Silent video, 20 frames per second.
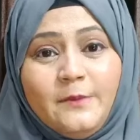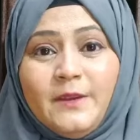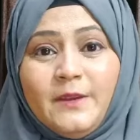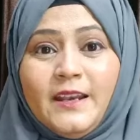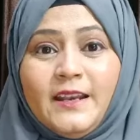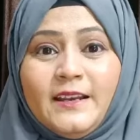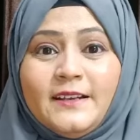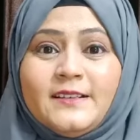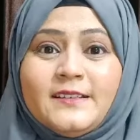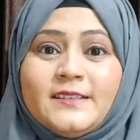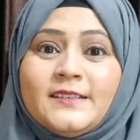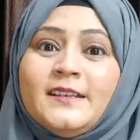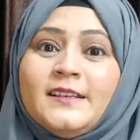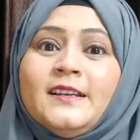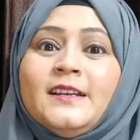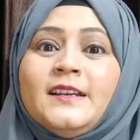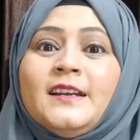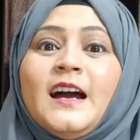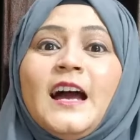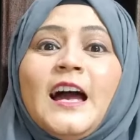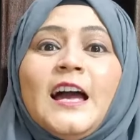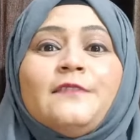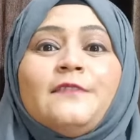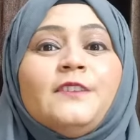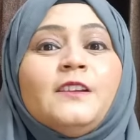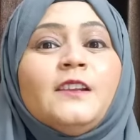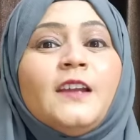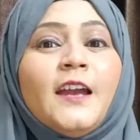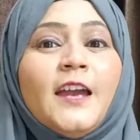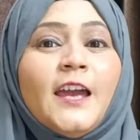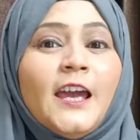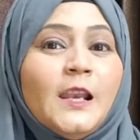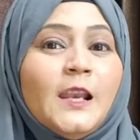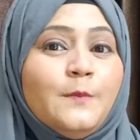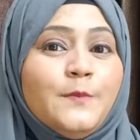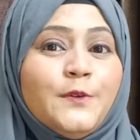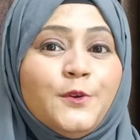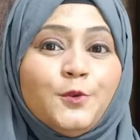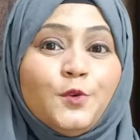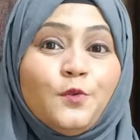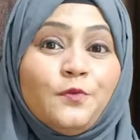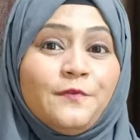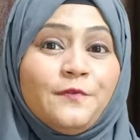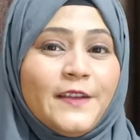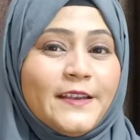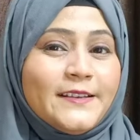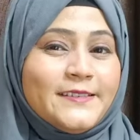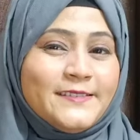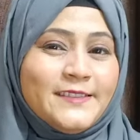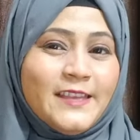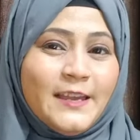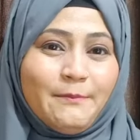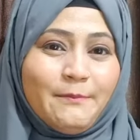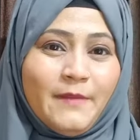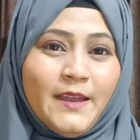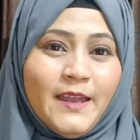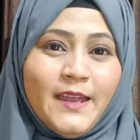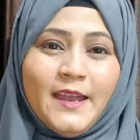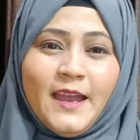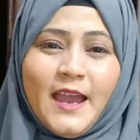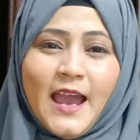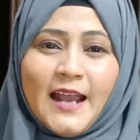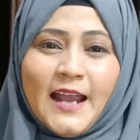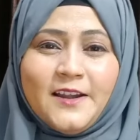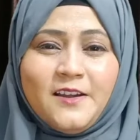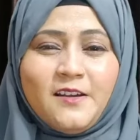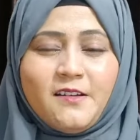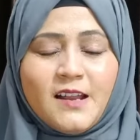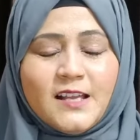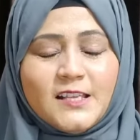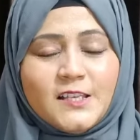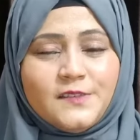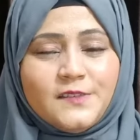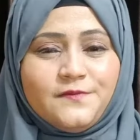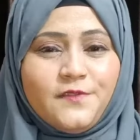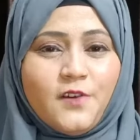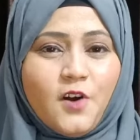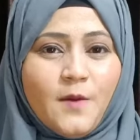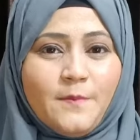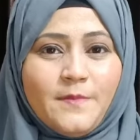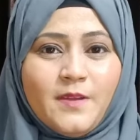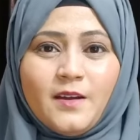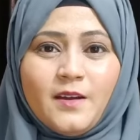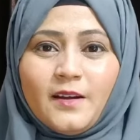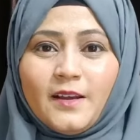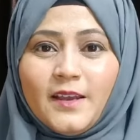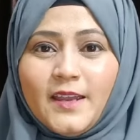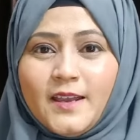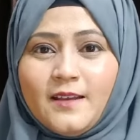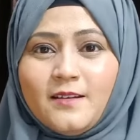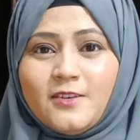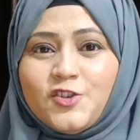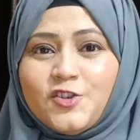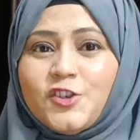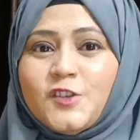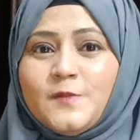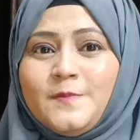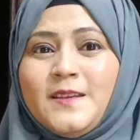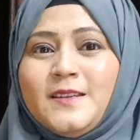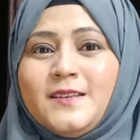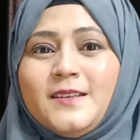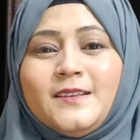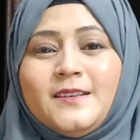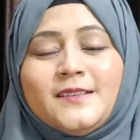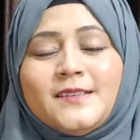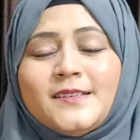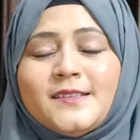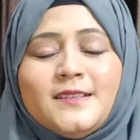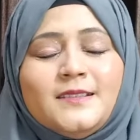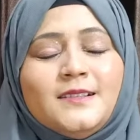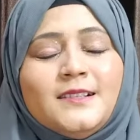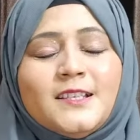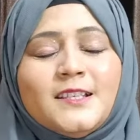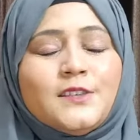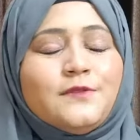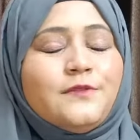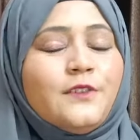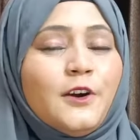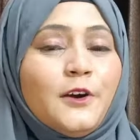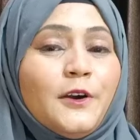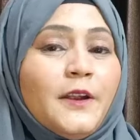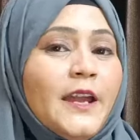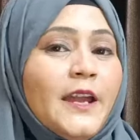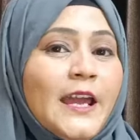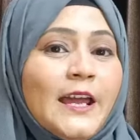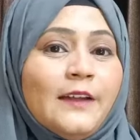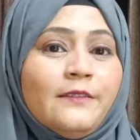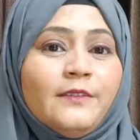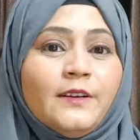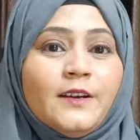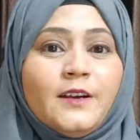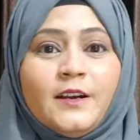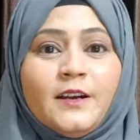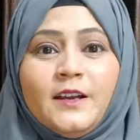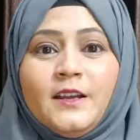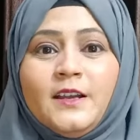minutes, I will help you to fix them and transform your English speaking skills forever.